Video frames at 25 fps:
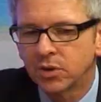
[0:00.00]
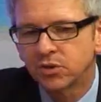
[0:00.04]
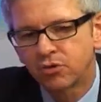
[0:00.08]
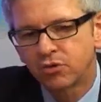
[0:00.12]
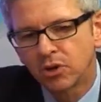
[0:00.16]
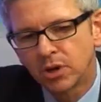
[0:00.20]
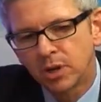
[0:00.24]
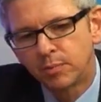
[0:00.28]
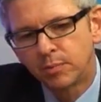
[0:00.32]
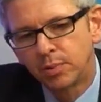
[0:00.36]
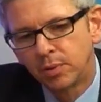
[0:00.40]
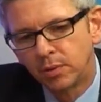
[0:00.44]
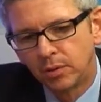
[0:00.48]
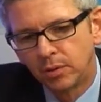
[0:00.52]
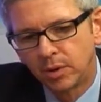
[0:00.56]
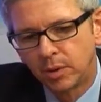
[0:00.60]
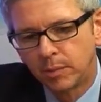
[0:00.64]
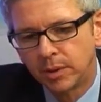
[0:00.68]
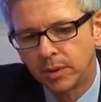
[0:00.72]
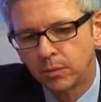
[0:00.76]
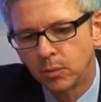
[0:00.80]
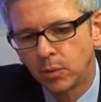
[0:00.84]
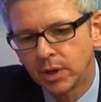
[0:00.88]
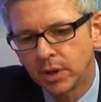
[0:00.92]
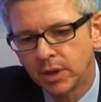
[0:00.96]
Well, it's really important.
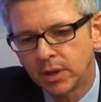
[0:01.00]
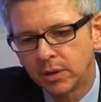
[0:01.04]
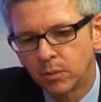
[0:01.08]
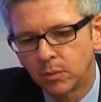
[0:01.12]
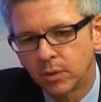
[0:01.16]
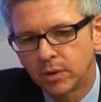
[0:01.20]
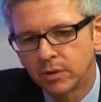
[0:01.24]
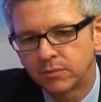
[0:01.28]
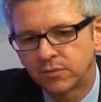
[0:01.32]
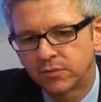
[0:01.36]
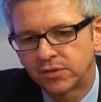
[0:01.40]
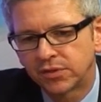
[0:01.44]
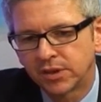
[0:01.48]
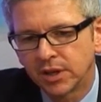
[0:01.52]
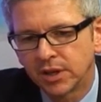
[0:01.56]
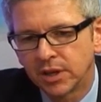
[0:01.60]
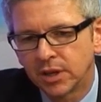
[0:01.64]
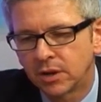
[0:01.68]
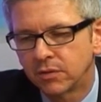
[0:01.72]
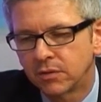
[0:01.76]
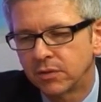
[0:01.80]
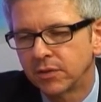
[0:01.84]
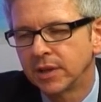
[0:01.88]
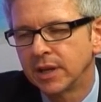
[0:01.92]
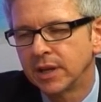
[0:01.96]
I mean, we've seen
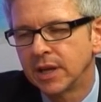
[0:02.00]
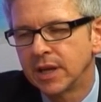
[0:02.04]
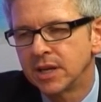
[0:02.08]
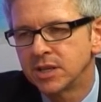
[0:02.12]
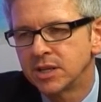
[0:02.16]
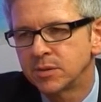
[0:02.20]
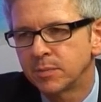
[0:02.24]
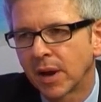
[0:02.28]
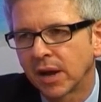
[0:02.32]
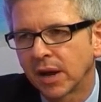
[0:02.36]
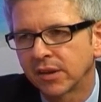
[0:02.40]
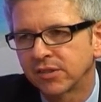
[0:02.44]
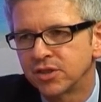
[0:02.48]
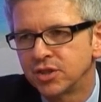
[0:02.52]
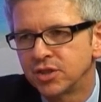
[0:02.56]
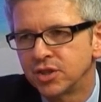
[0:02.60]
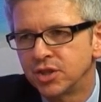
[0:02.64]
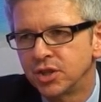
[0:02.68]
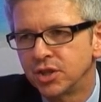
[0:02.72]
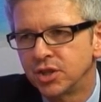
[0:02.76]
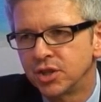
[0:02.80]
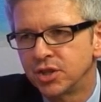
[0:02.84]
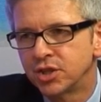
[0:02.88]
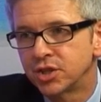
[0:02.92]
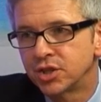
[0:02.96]
over the years
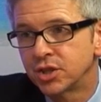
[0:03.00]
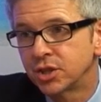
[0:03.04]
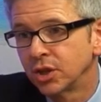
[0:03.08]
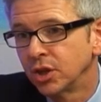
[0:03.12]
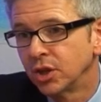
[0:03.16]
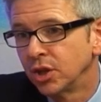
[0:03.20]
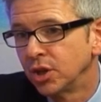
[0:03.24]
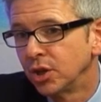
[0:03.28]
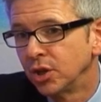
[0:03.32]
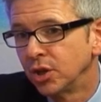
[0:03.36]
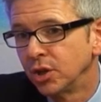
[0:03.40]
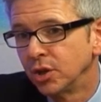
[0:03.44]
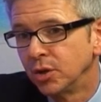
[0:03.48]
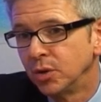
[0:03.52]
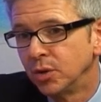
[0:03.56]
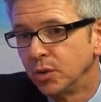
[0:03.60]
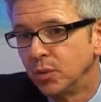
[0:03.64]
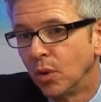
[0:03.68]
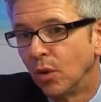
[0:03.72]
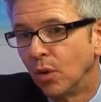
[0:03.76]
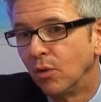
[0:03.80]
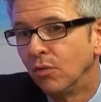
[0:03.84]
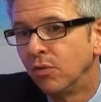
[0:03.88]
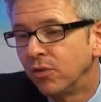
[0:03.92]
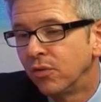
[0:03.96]
passengers
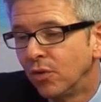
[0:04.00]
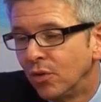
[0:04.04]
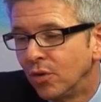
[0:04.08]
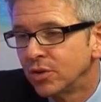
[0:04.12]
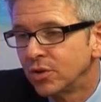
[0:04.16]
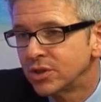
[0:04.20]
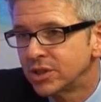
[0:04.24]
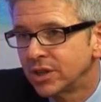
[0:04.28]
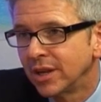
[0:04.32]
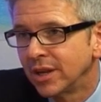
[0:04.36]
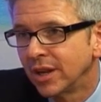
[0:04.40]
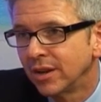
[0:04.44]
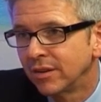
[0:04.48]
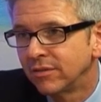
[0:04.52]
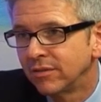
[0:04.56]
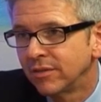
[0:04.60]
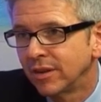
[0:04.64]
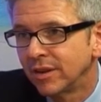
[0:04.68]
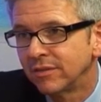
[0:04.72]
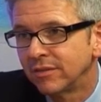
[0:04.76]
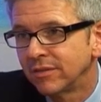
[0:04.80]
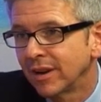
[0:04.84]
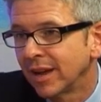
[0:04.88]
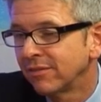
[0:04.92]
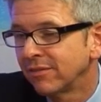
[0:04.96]
who unfortunately
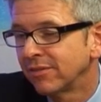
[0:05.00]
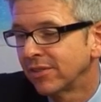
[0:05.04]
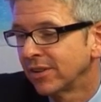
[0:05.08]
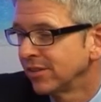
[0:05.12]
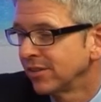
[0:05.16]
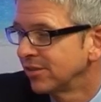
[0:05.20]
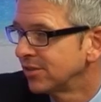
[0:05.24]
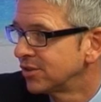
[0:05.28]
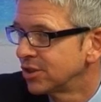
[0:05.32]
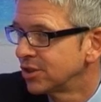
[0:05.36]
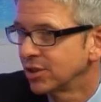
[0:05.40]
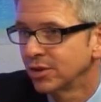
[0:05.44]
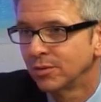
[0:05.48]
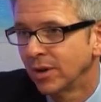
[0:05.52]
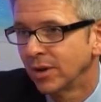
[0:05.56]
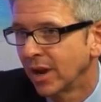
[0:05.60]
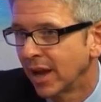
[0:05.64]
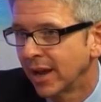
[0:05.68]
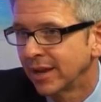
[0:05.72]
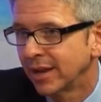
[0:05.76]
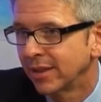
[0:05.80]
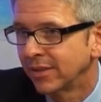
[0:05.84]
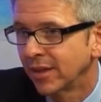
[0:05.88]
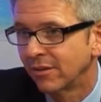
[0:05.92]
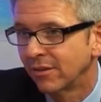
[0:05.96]
have left things too late.